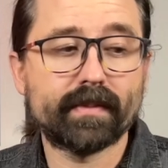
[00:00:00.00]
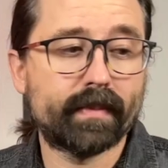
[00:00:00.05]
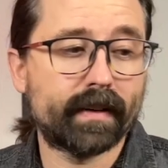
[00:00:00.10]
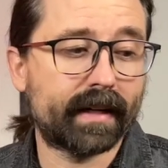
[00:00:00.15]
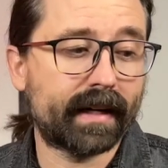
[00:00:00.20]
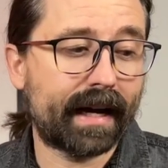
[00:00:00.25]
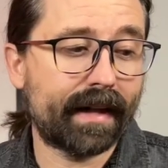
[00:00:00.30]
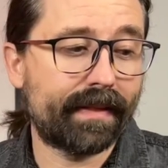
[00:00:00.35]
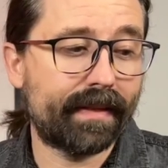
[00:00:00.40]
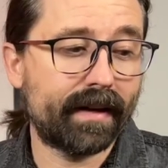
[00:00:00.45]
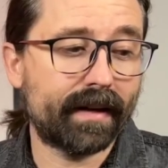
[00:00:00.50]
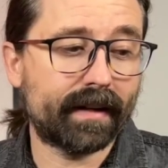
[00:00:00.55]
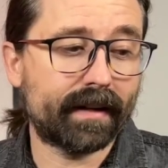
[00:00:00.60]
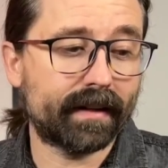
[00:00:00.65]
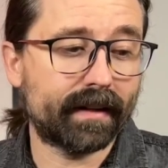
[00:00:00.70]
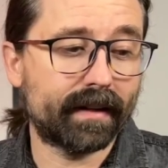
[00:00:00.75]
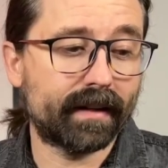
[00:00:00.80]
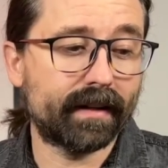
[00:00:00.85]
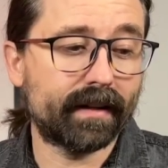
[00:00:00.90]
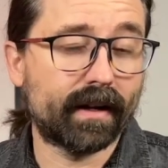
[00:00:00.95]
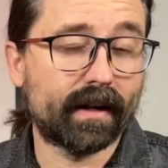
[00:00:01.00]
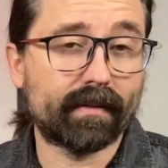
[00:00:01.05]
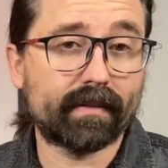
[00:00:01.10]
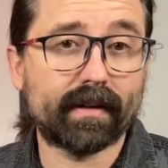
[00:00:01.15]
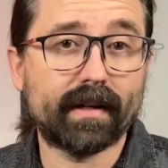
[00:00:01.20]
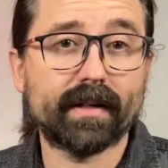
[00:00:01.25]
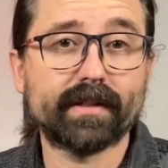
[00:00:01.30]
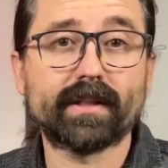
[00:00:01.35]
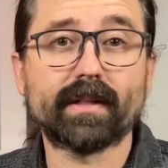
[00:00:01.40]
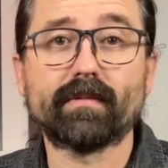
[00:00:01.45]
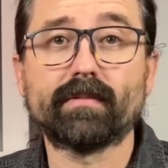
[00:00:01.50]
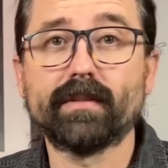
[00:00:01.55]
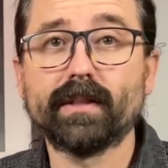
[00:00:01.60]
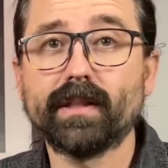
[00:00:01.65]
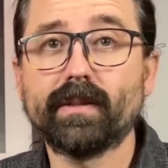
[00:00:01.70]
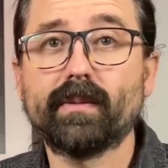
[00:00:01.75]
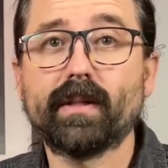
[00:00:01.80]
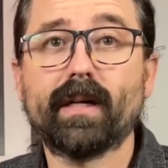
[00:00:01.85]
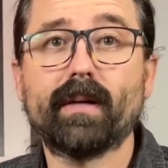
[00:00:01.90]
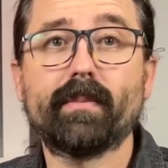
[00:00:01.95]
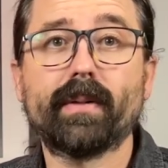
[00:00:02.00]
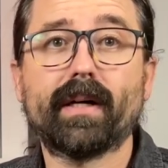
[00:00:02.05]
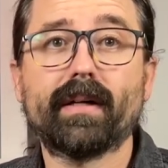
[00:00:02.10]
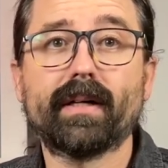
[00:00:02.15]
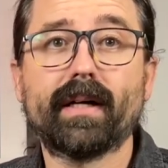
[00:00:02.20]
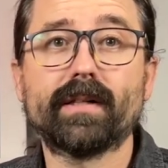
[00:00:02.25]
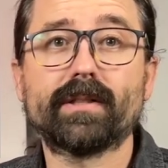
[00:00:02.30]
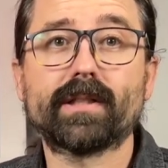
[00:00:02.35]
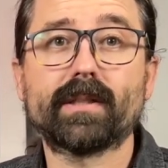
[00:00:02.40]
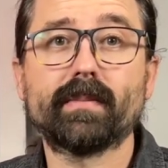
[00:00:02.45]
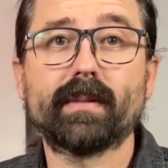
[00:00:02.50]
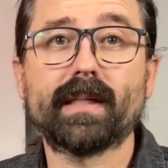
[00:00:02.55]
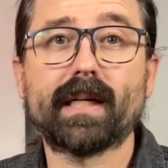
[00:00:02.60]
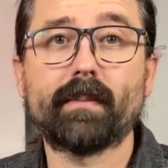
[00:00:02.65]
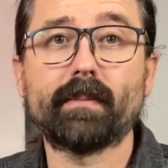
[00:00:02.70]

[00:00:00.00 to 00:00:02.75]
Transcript: but I think overall it's a really well built instrument.